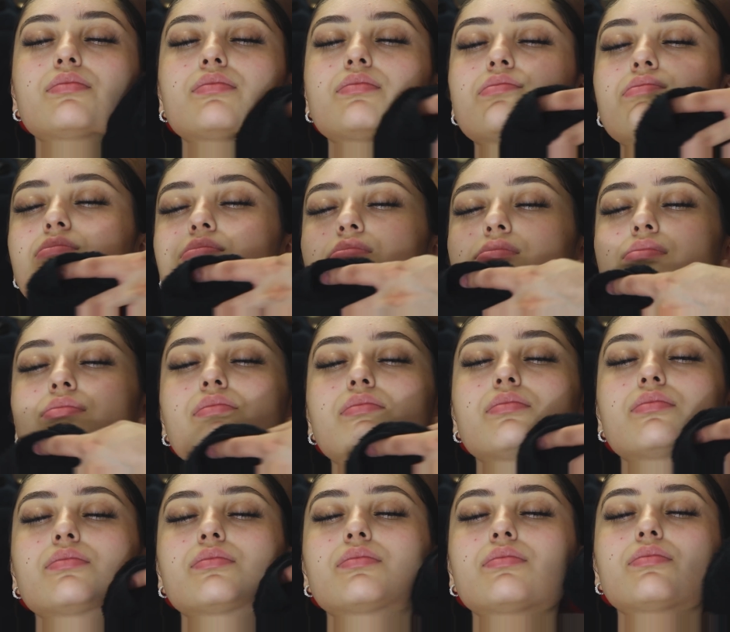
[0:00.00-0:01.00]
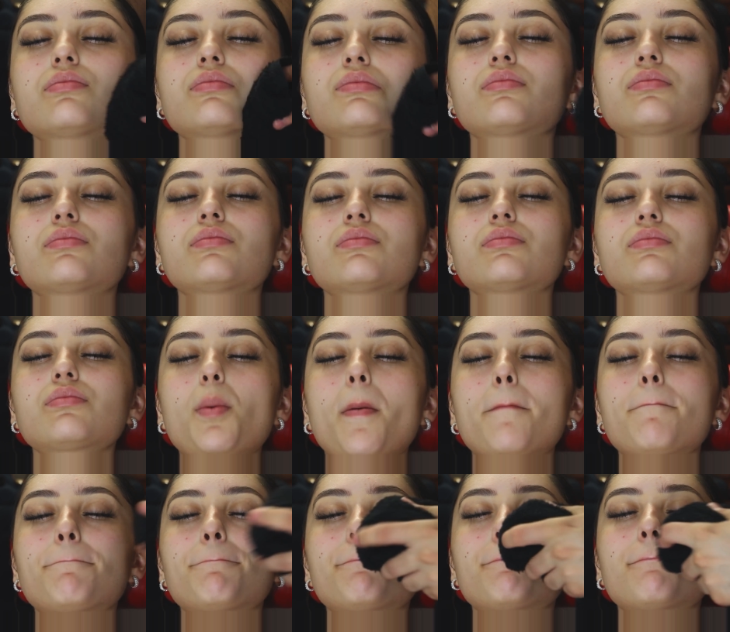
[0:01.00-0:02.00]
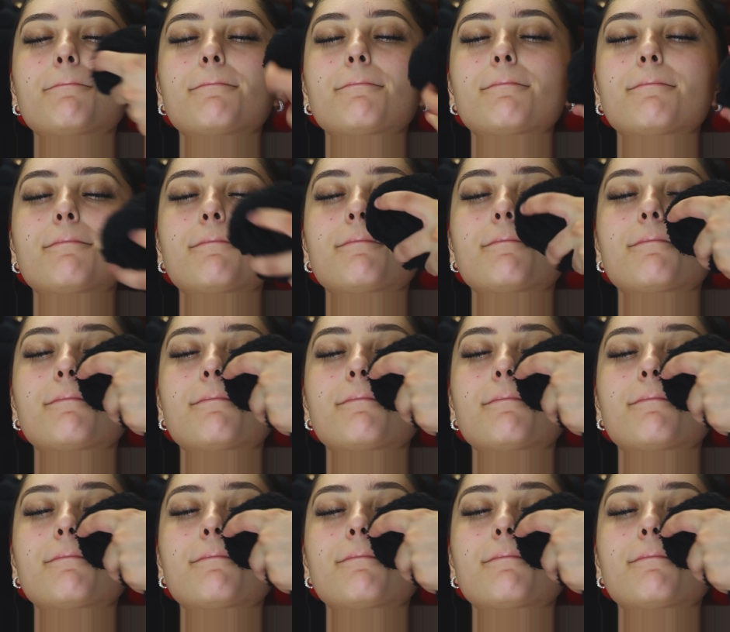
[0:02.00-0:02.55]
[no speech]